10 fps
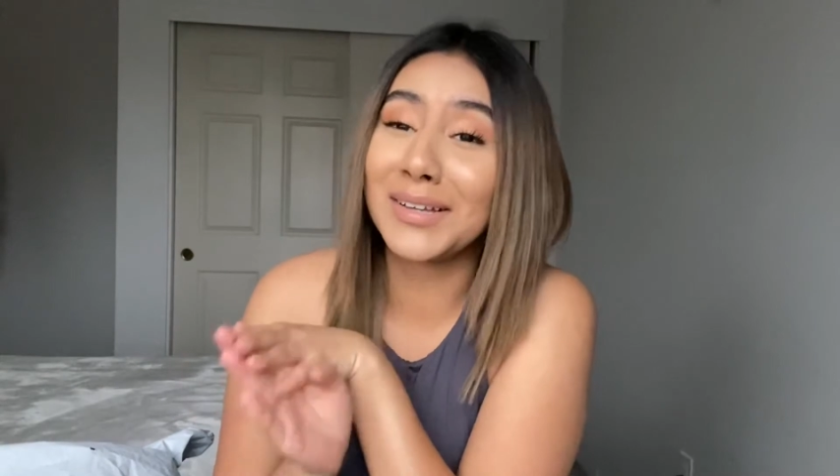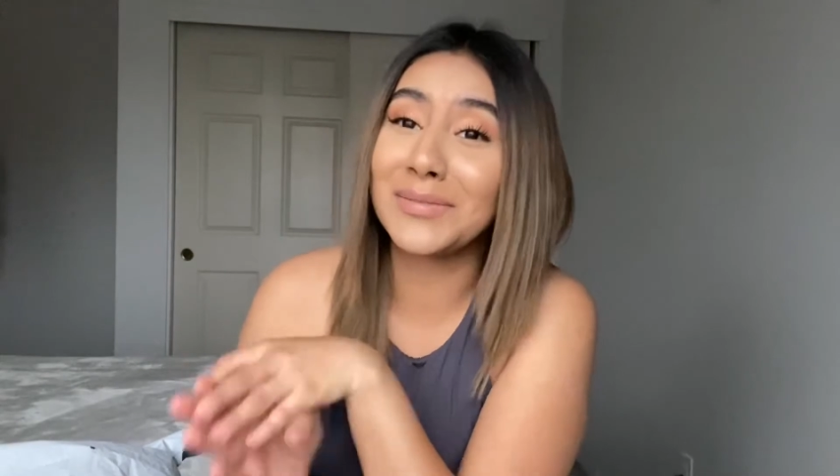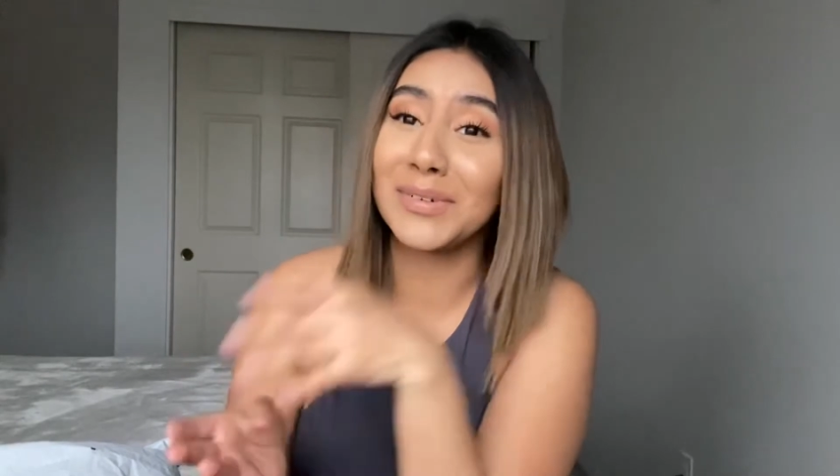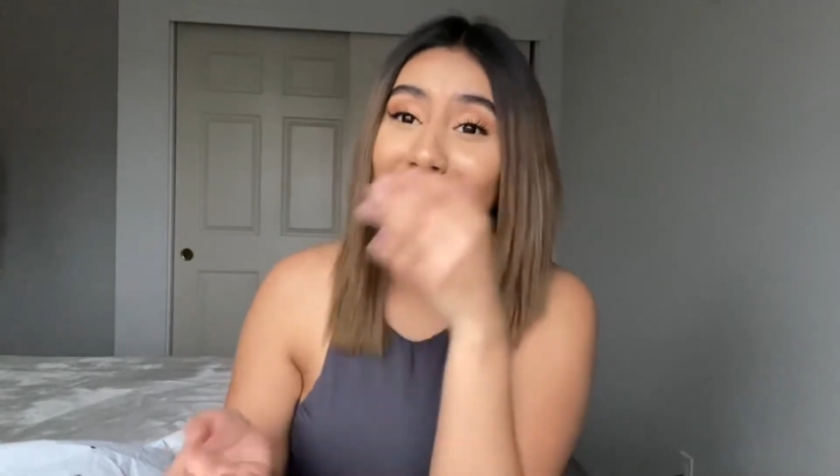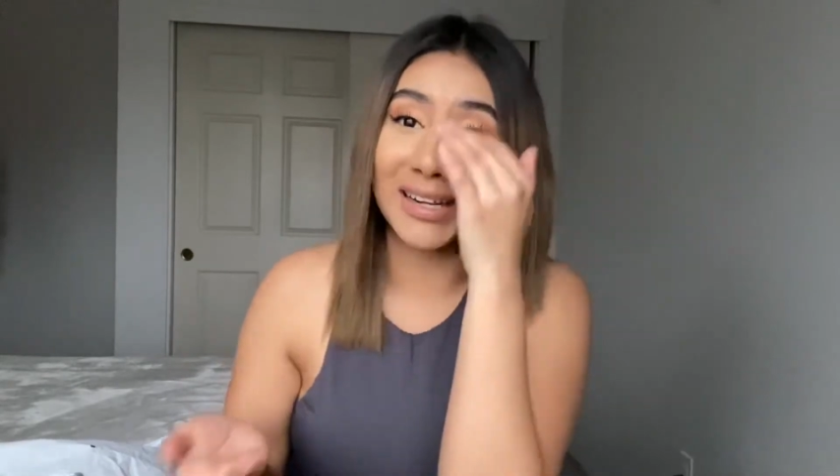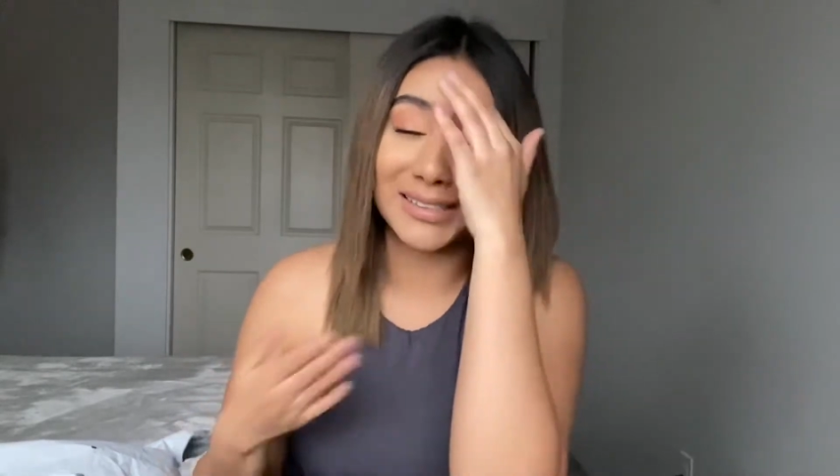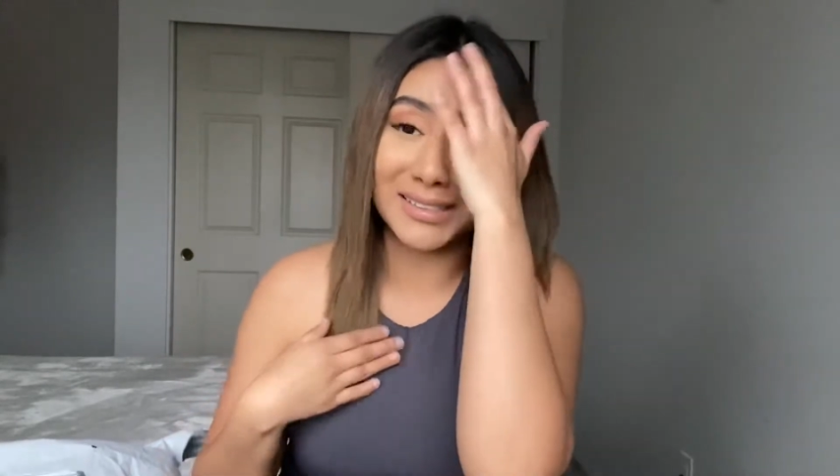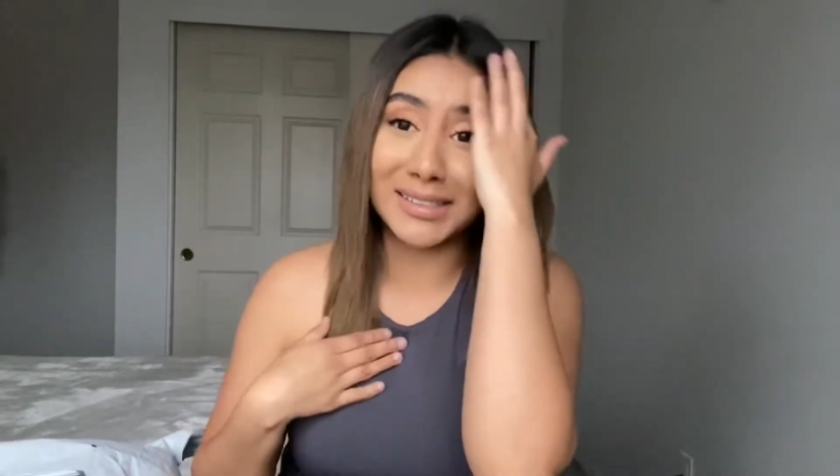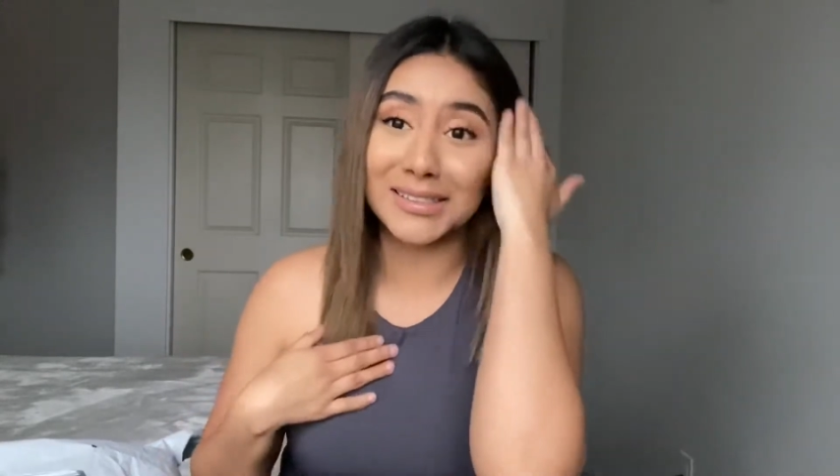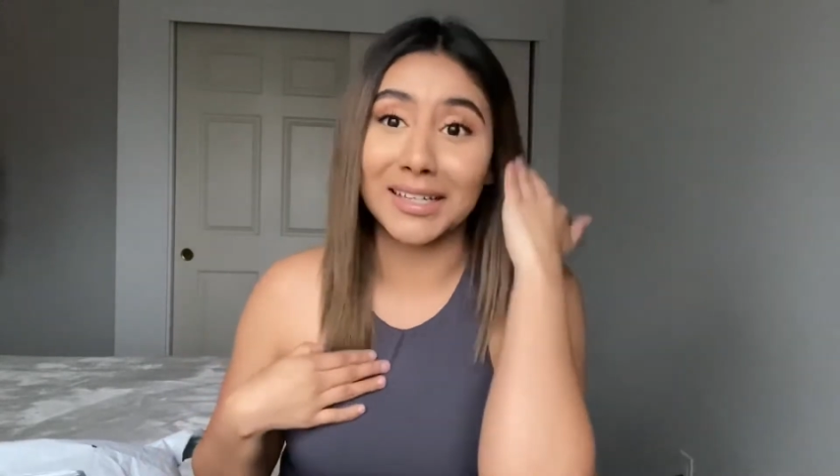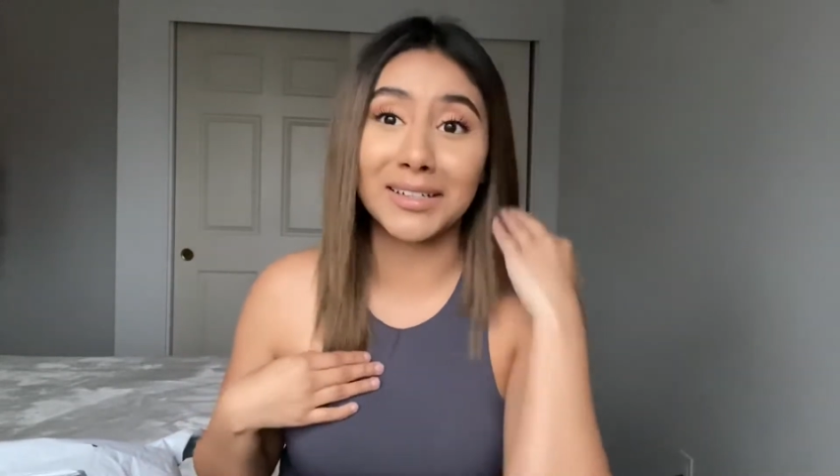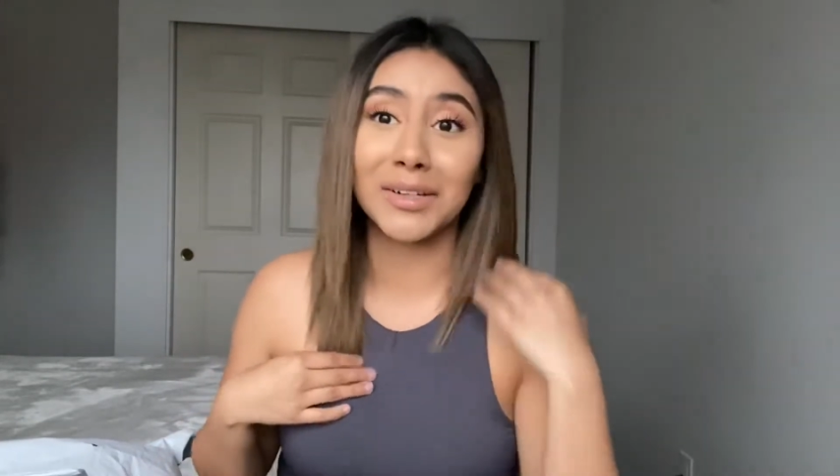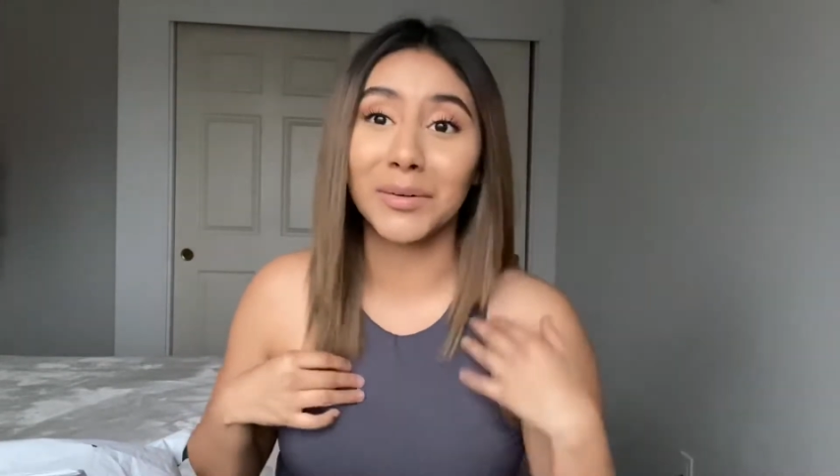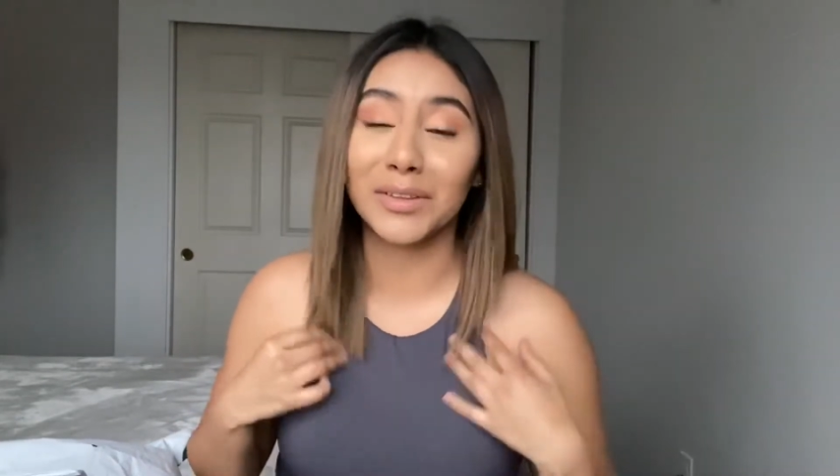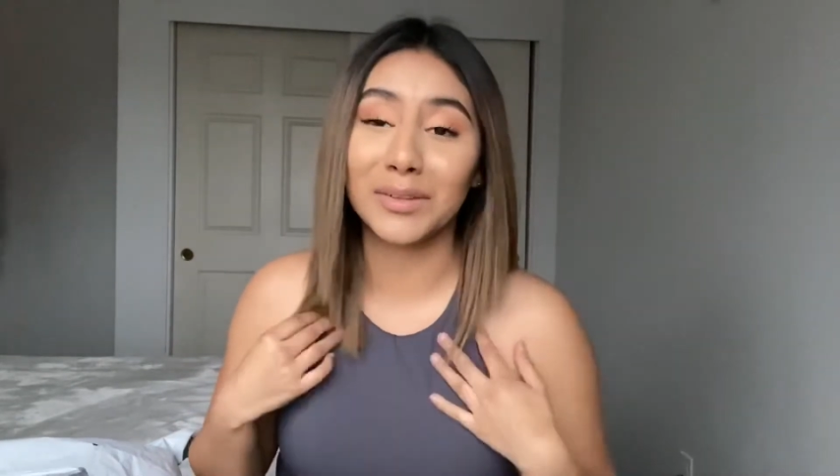but I did decide to
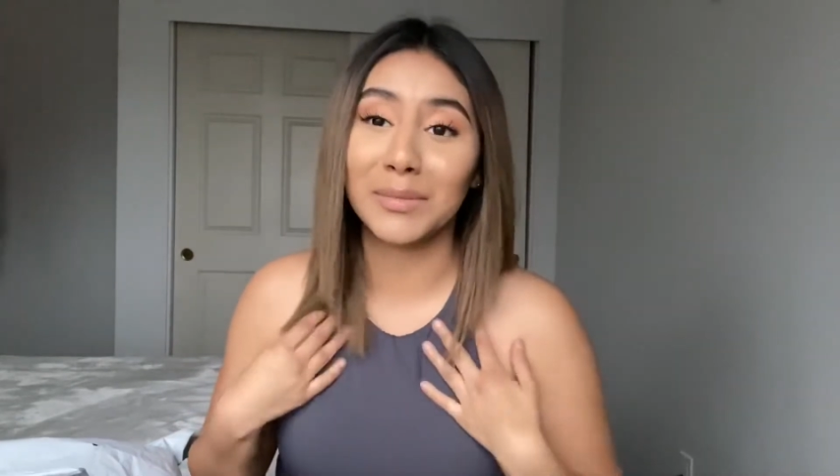go with the